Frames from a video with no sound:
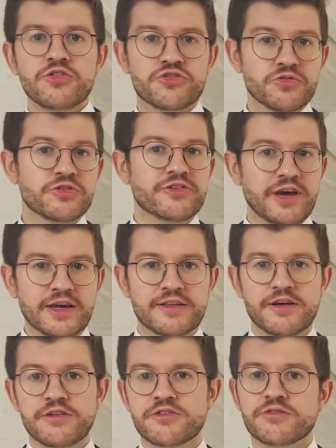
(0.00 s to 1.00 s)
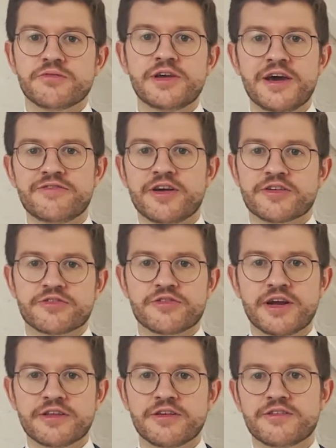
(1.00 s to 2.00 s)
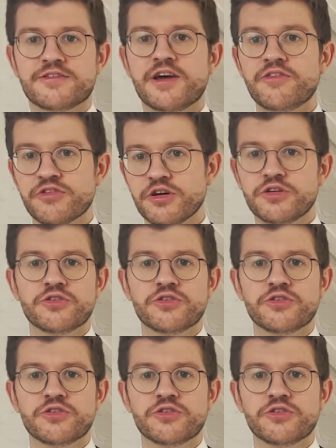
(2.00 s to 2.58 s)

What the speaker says: To check this, we have extracted several